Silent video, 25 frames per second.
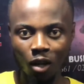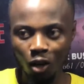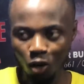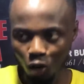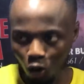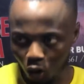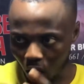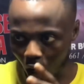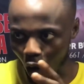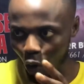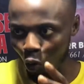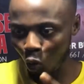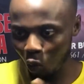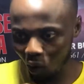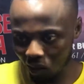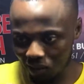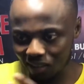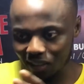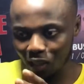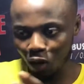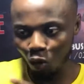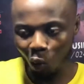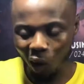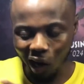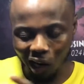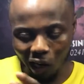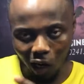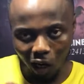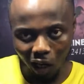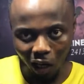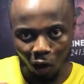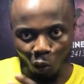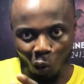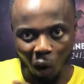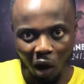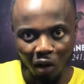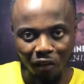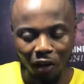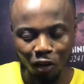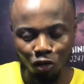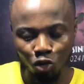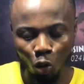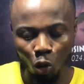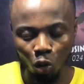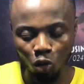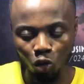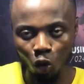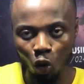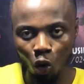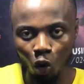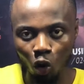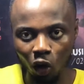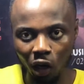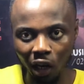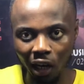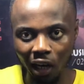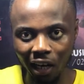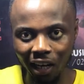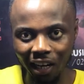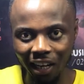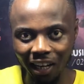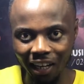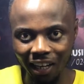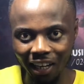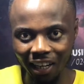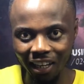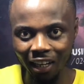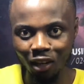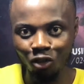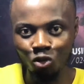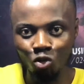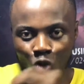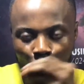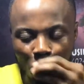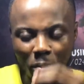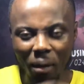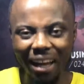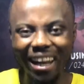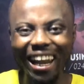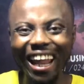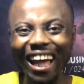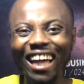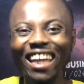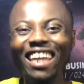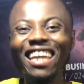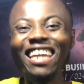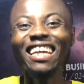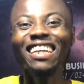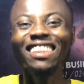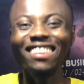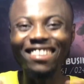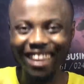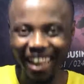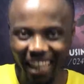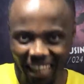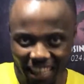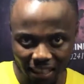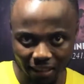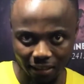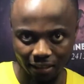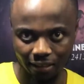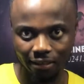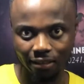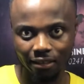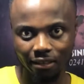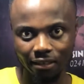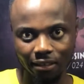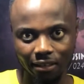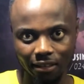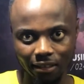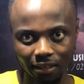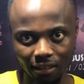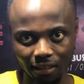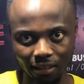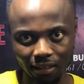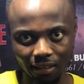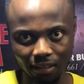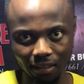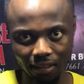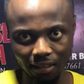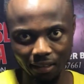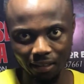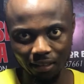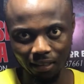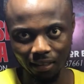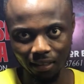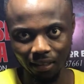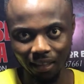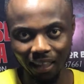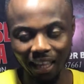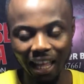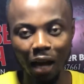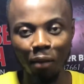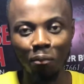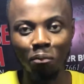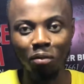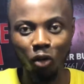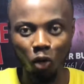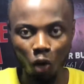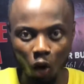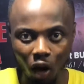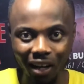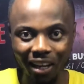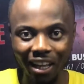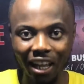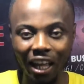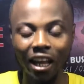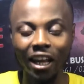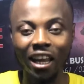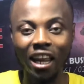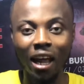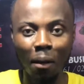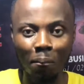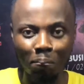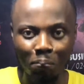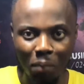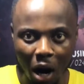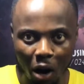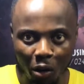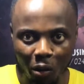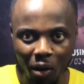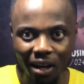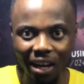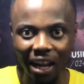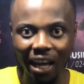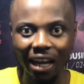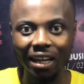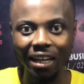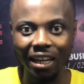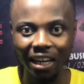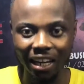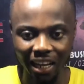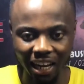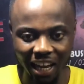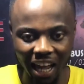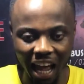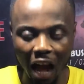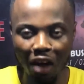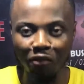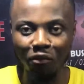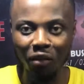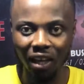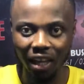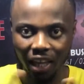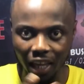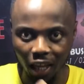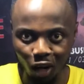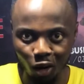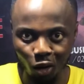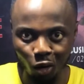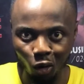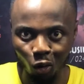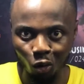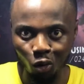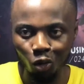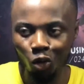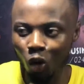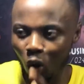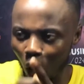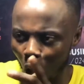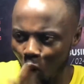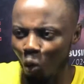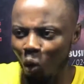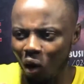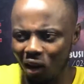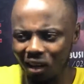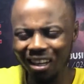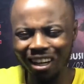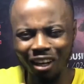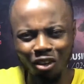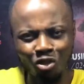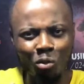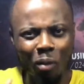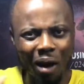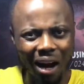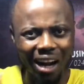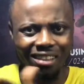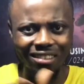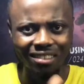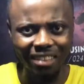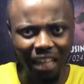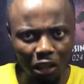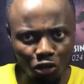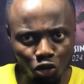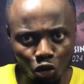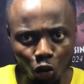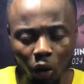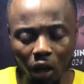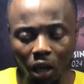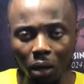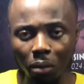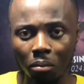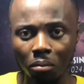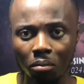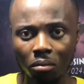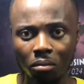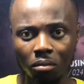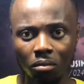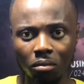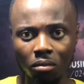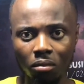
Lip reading: Look at what the wife has told, or the woman that he thinks they are married and they have a kid. No, look at what the woman has done to him.